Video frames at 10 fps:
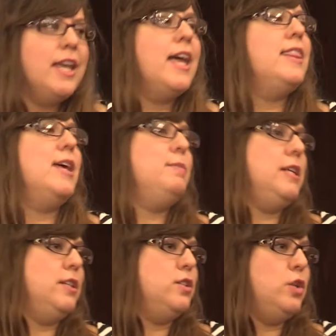and that
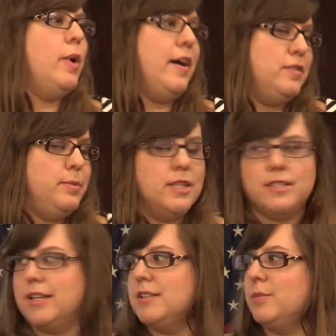means you have to be
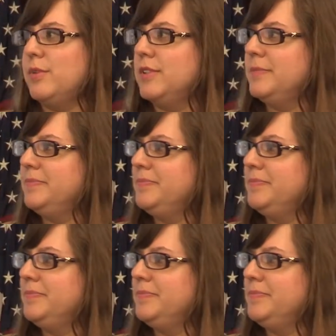accessible.